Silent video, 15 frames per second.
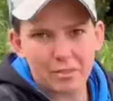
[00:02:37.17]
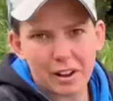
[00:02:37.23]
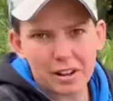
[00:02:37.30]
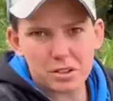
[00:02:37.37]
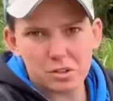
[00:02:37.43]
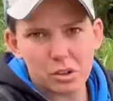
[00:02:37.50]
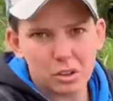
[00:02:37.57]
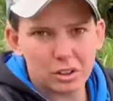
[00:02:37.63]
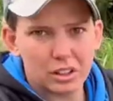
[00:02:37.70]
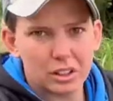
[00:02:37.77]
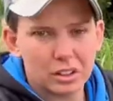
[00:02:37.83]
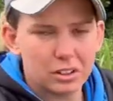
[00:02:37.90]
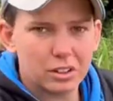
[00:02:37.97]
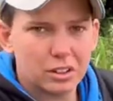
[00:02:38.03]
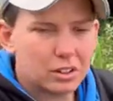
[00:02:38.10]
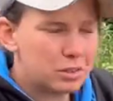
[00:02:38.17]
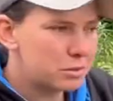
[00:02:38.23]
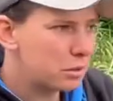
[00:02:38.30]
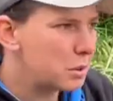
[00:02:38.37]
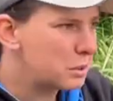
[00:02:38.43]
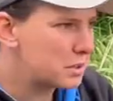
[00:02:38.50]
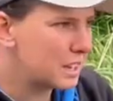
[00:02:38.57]
find your own little
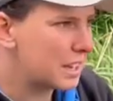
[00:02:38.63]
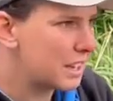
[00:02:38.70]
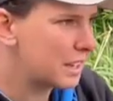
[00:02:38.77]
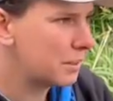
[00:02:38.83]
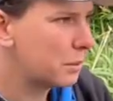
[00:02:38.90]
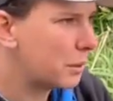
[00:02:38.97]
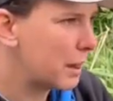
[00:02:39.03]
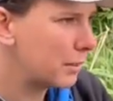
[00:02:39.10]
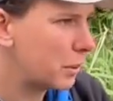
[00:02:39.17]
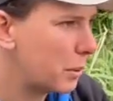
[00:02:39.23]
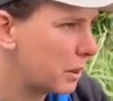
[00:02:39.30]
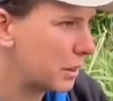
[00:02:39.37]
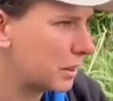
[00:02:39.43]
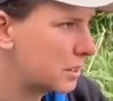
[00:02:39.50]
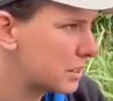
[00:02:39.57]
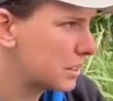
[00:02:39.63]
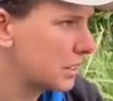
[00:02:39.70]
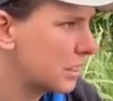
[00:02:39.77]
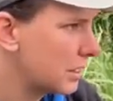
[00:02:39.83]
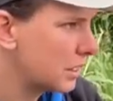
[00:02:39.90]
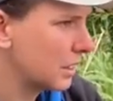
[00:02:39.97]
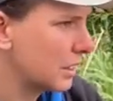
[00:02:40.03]
routine, whatever works.
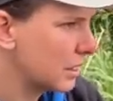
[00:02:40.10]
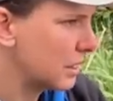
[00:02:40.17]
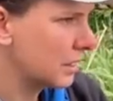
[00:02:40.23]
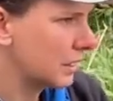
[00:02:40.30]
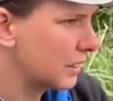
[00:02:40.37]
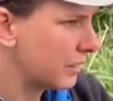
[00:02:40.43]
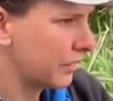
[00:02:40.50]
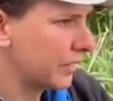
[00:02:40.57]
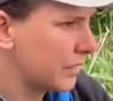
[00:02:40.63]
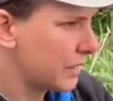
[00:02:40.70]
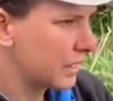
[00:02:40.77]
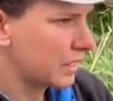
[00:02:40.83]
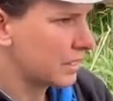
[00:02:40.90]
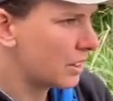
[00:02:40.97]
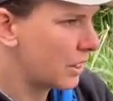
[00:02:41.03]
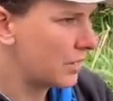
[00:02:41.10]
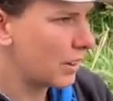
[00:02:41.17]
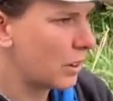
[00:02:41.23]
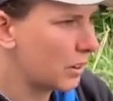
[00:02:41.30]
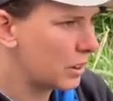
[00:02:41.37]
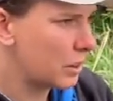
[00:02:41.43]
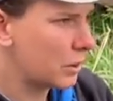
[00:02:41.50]
But if you're
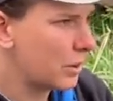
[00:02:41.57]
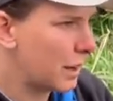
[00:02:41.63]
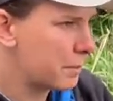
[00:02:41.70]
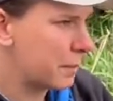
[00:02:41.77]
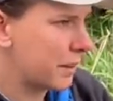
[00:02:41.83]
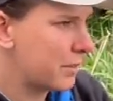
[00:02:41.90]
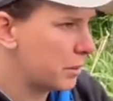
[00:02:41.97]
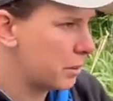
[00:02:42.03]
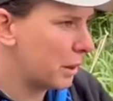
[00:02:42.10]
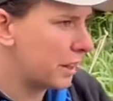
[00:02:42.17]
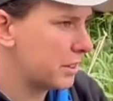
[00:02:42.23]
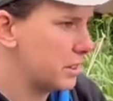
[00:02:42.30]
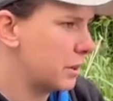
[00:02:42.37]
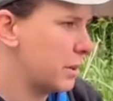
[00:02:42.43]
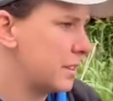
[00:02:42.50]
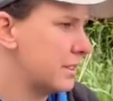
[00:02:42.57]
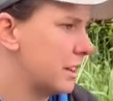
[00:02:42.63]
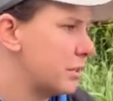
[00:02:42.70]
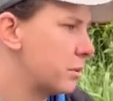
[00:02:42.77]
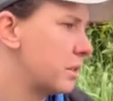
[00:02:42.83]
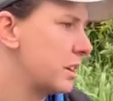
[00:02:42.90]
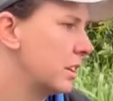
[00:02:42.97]
going to do that method, what I'd do is
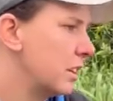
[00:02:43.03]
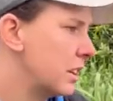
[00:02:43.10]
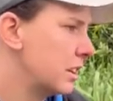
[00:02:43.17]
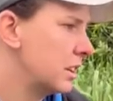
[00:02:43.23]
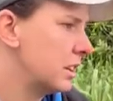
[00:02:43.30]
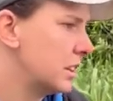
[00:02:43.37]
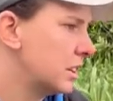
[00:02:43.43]
I'd reel in